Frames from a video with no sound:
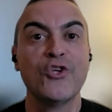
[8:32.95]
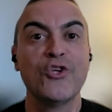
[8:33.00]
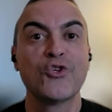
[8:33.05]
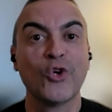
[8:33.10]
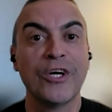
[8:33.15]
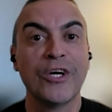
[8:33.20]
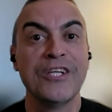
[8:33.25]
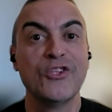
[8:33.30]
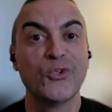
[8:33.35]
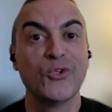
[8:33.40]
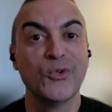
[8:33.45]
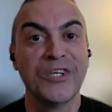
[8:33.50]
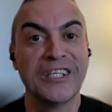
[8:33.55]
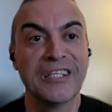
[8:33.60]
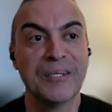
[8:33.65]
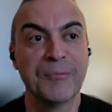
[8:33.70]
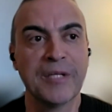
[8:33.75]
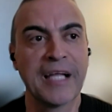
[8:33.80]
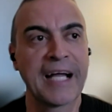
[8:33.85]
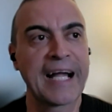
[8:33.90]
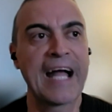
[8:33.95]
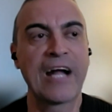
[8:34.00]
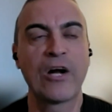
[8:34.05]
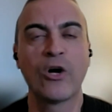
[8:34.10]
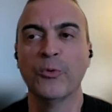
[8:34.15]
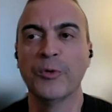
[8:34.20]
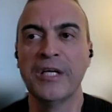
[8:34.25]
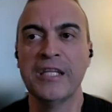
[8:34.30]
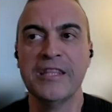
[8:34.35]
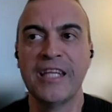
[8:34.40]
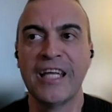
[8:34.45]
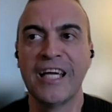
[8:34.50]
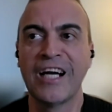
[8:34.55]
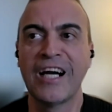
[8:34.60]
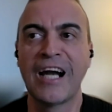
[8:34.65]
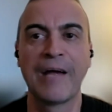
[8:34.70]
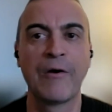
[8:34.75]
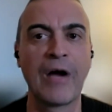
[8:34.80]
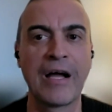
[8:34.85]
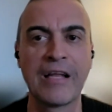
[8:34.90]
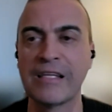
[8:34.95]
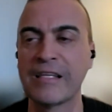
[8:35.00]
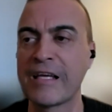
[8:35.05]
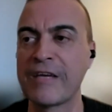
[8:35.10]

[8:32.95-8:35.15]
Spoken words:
enjoy doing them. Like I go in there.